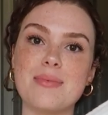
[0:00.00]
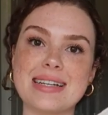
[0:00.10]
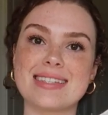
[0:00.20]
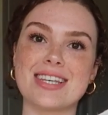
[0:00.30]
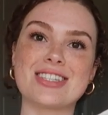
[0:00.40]
my
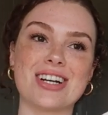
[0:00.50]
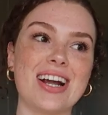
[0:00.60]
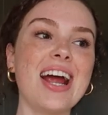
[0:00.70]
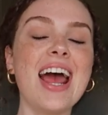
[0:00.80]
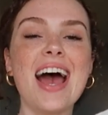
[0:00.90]

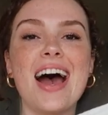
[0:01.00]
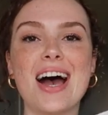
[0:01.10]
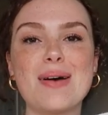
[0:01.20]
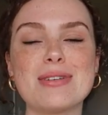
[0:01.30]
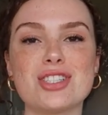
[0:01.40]
sister.
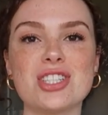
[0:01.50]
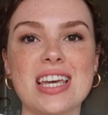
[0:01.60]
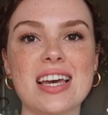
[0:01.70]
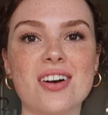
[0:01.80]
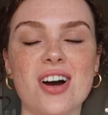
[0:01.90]

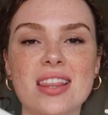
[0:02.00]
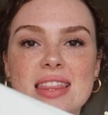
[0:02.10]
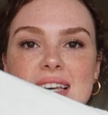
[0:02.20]
She got